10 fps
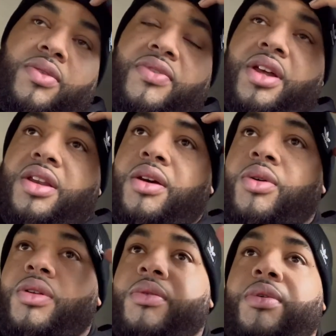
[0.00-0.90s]
vendor
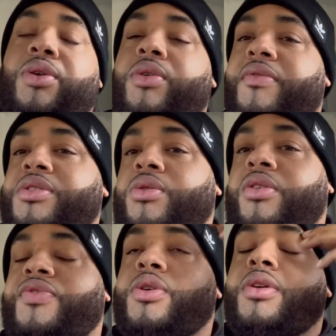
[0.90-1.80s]
or whoever's doing the
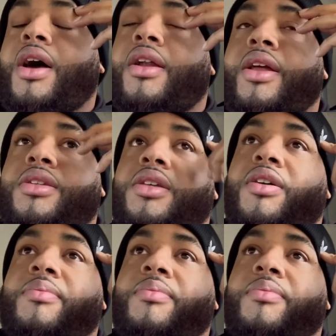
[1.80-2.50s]
food and all of that stuff.